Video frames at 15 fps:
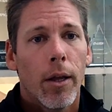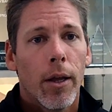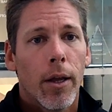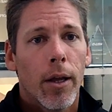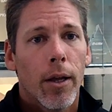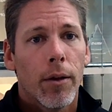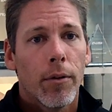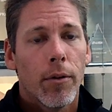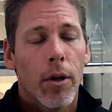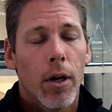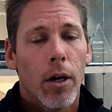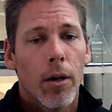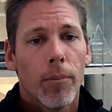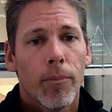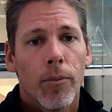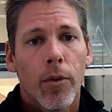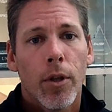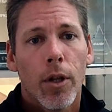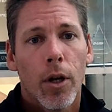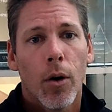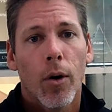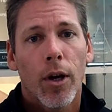And,
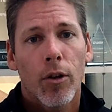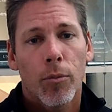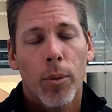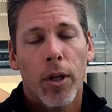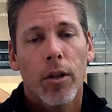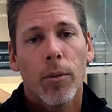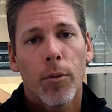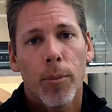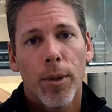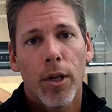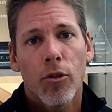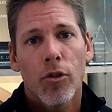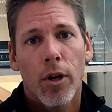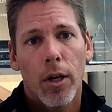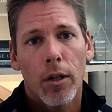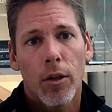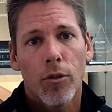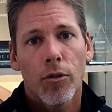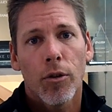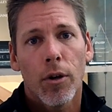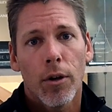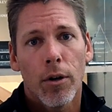you know, I expect them to be a
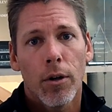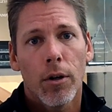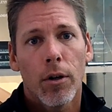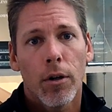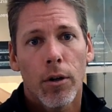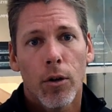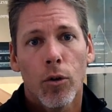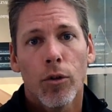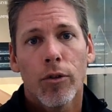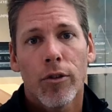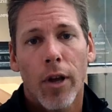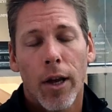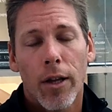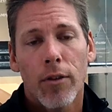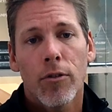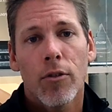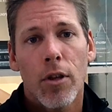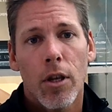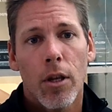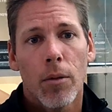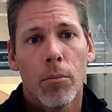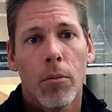challenge. They're a good-sized
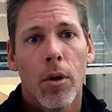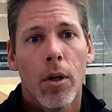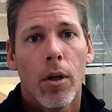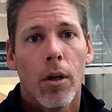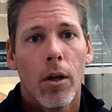team.